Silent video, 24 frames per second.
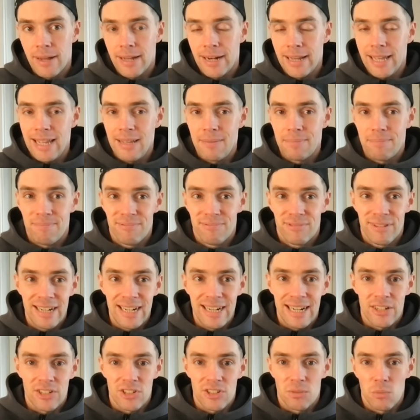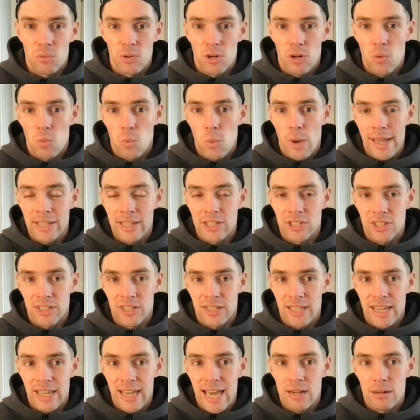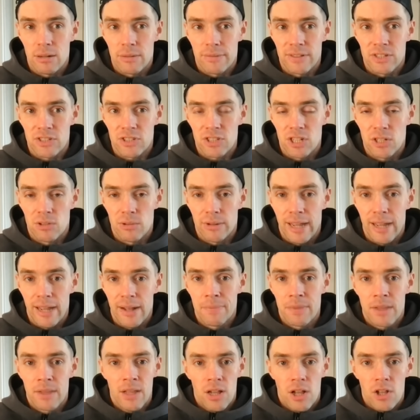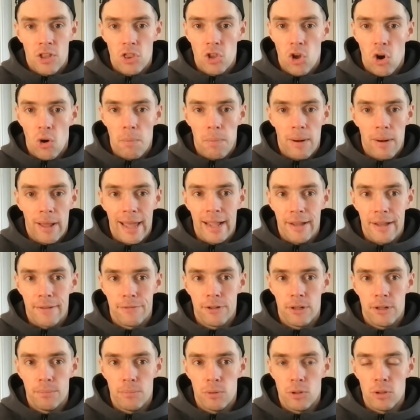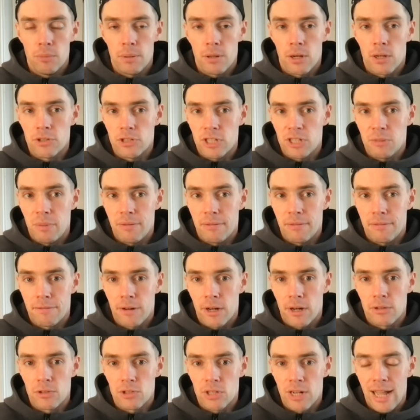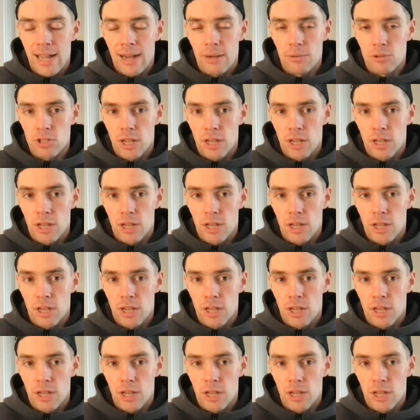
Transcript: And he really doesn't want to waste a year of his career not playing football because he's been frozen out.